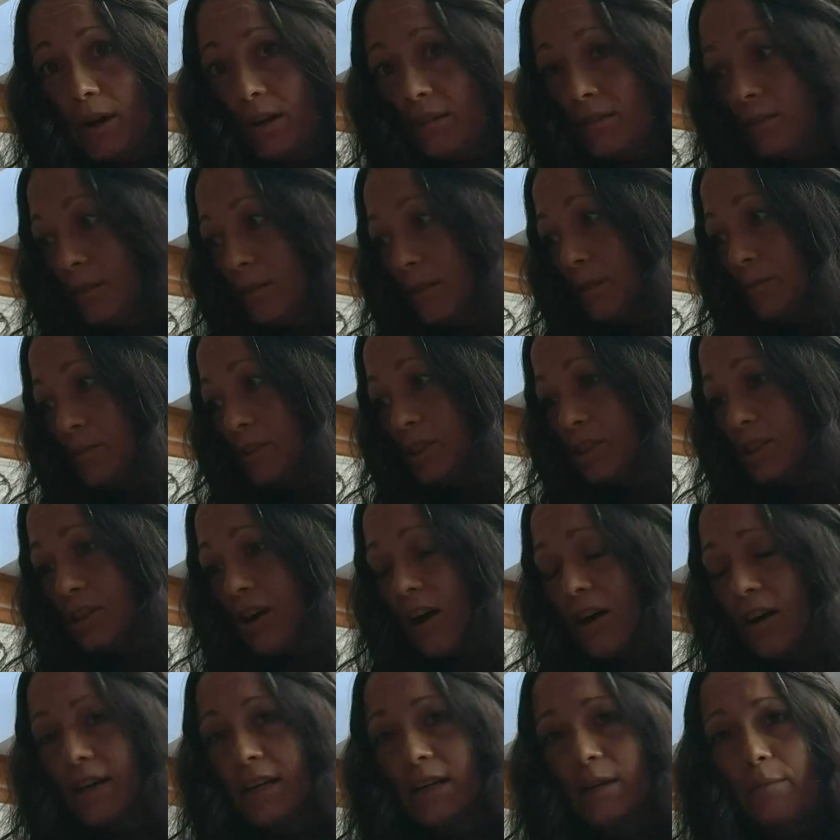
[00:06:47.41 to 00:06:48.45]
I don't know, I'm just
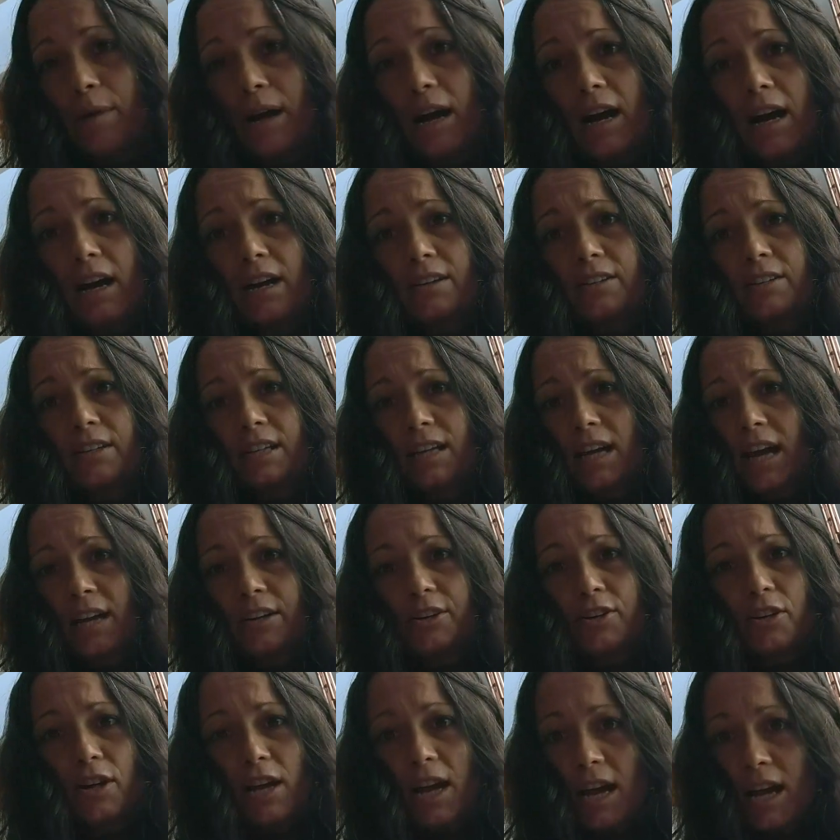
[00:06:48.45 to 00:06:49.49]
talking about how you get out
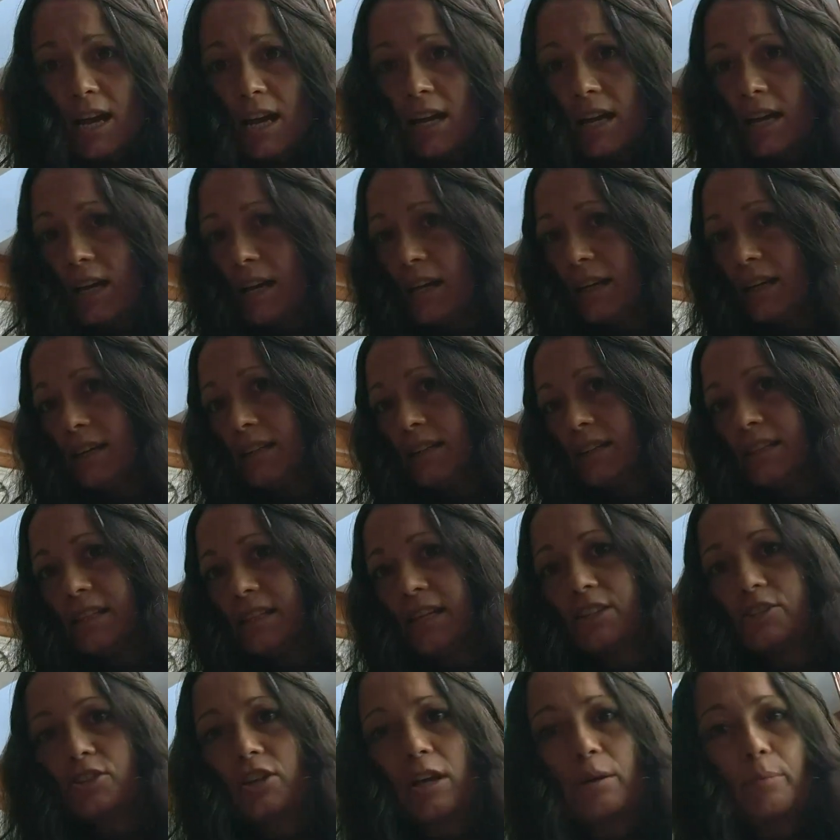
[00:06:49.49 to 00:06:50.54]
of your head and it
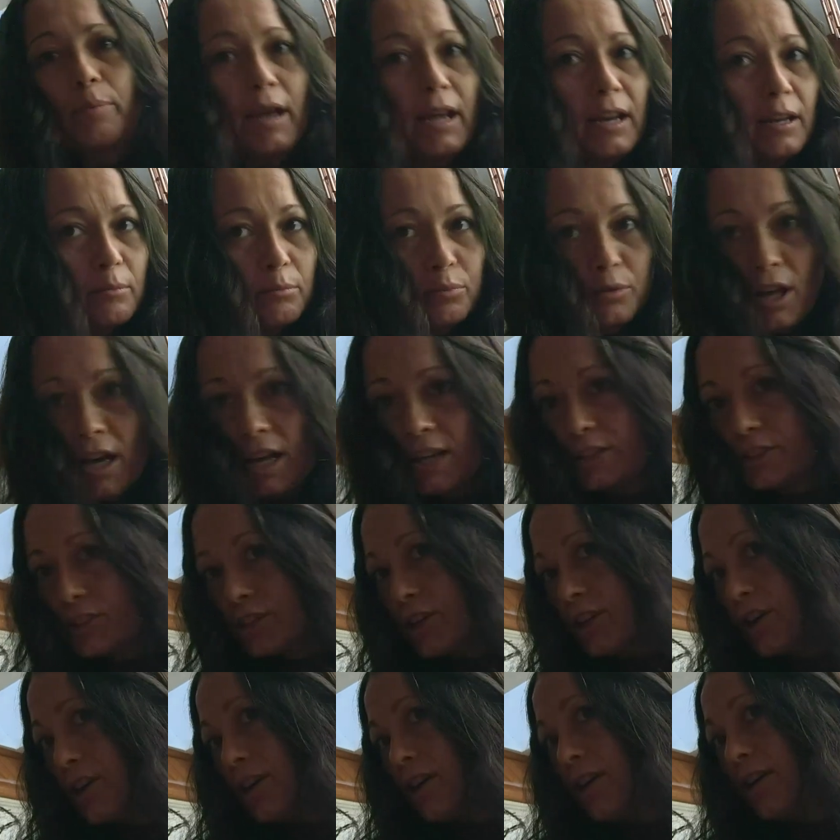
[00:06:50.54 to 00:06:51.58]
takes you out of pain and
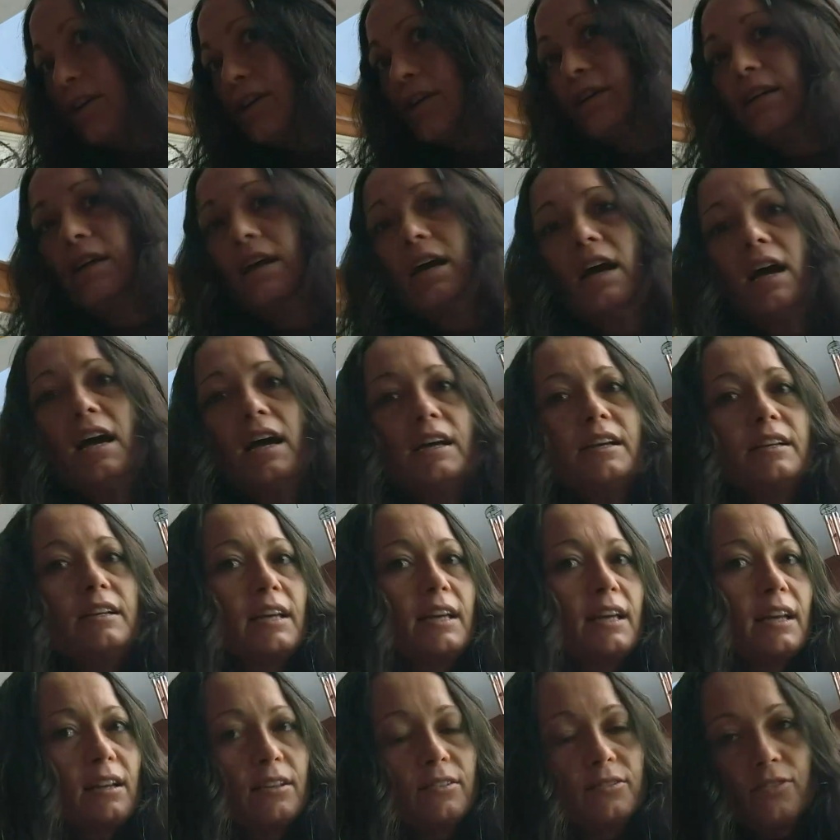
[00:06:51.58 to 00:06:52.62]
pleasure, and
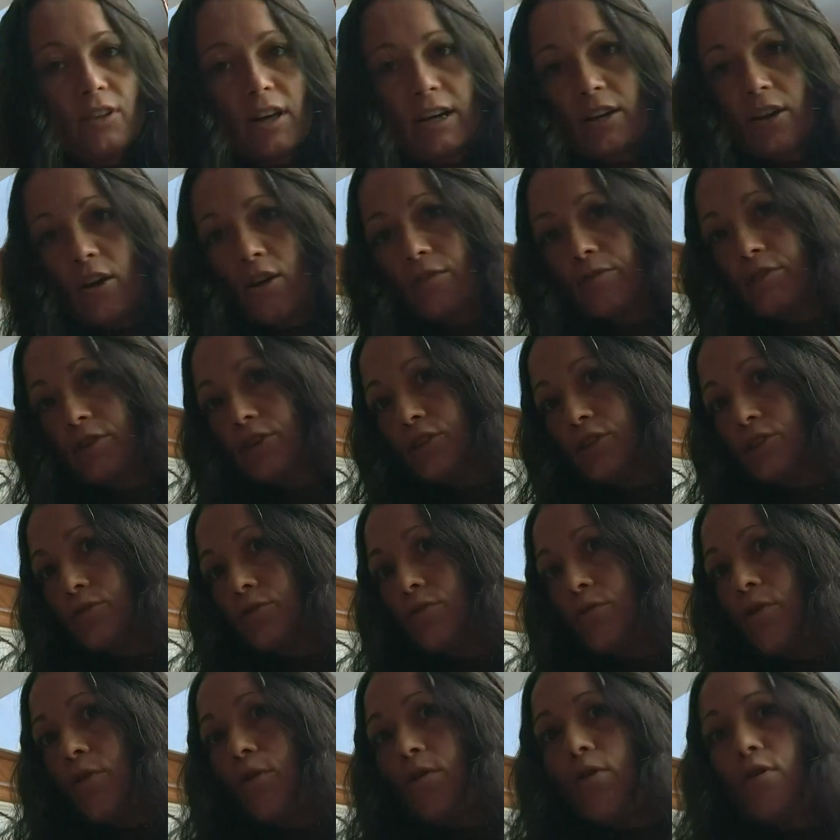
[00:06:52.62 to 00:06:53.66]
you let go of
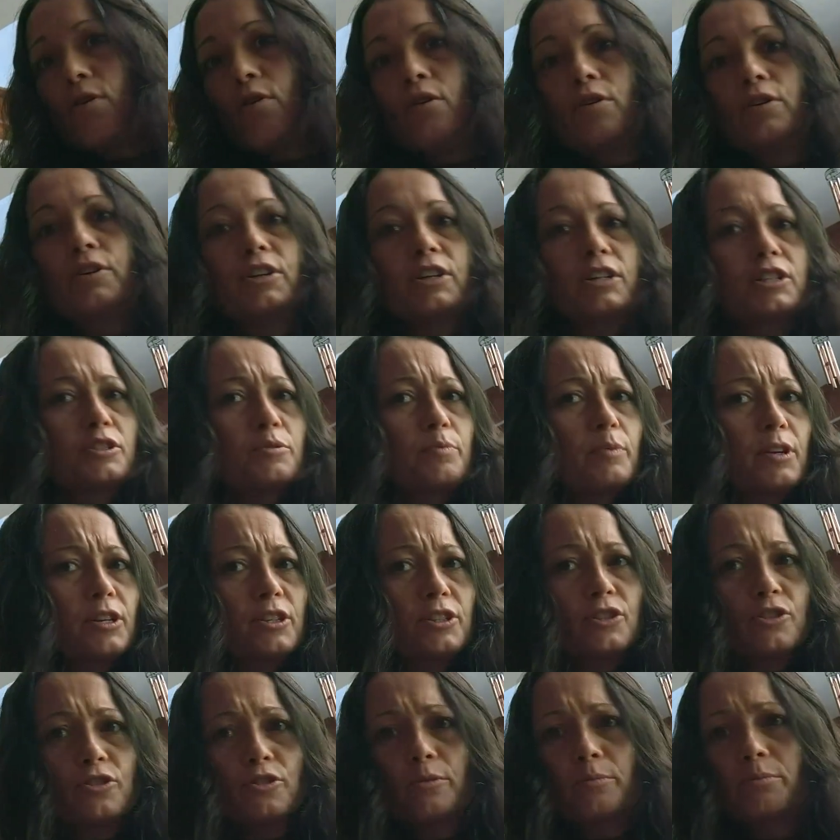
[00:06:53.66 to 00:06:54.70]
control, and you
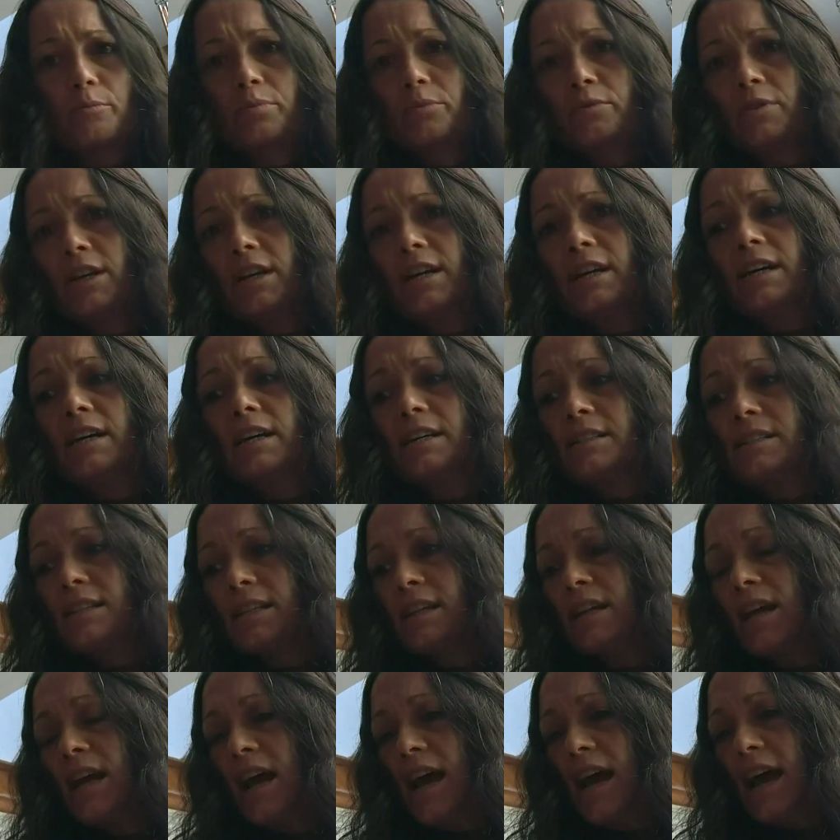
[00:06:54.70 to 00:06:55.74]
experience true bliss,
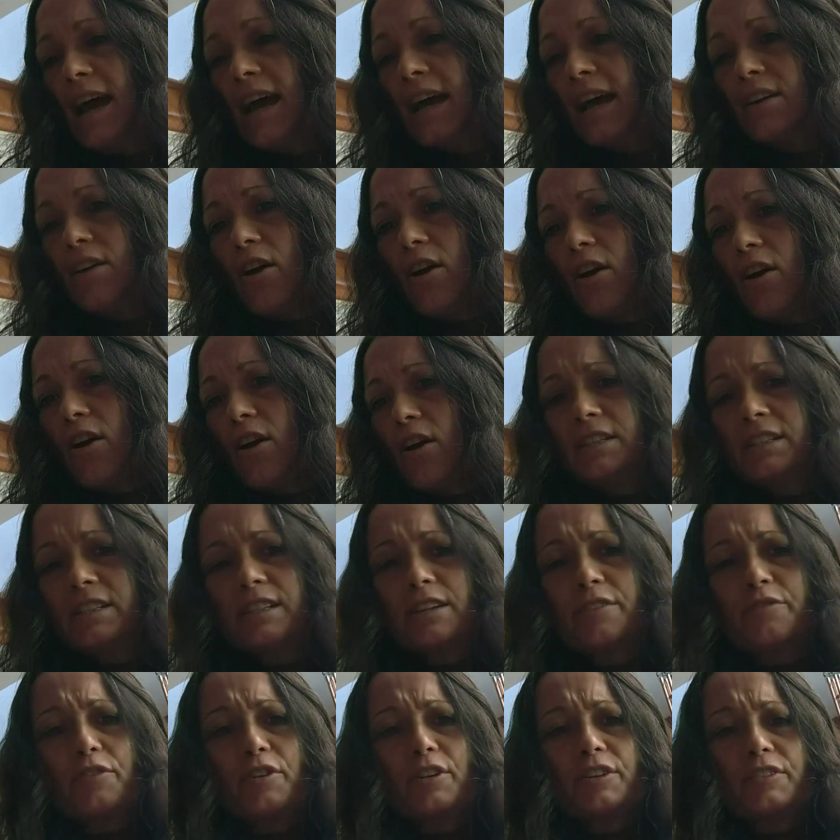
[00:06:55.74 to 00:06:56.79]
and all these
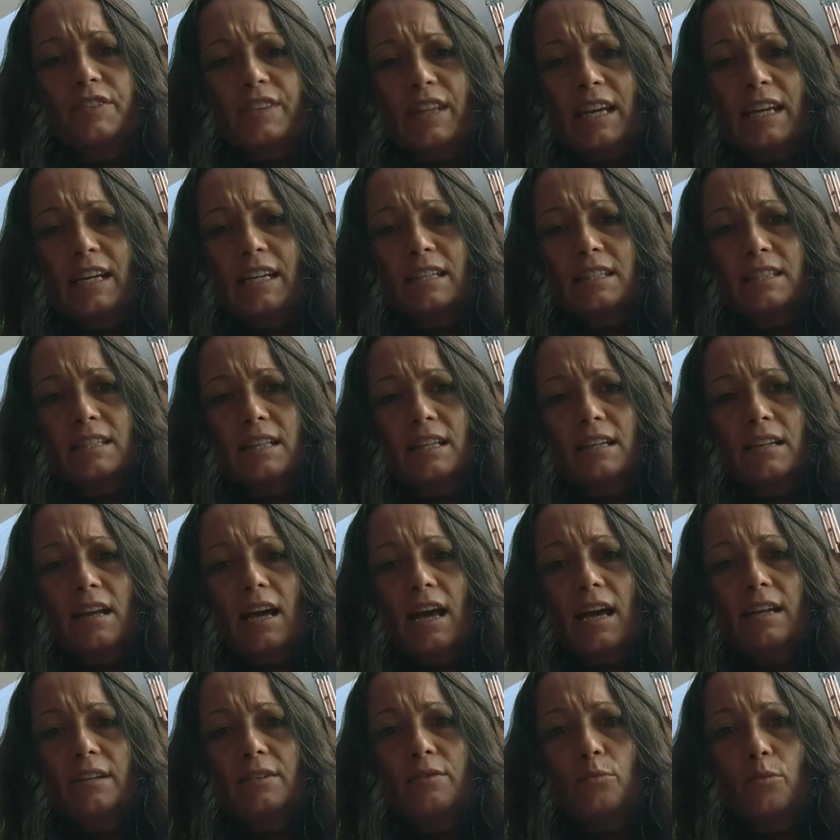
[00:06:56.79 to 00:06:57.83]
different things,
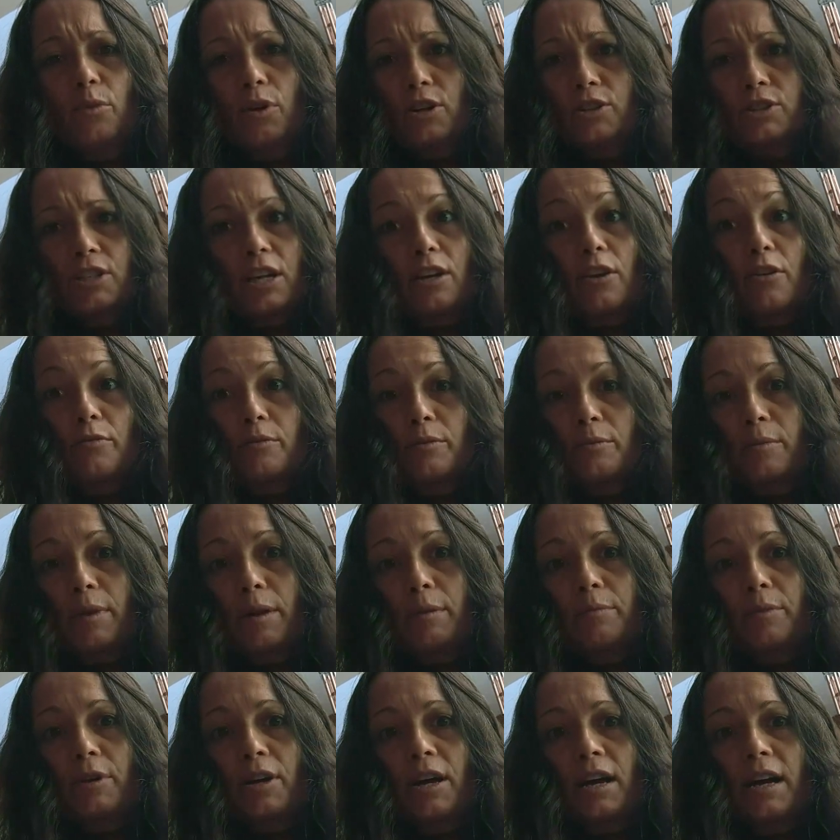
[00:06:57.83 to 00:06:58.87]
and words I don't remember.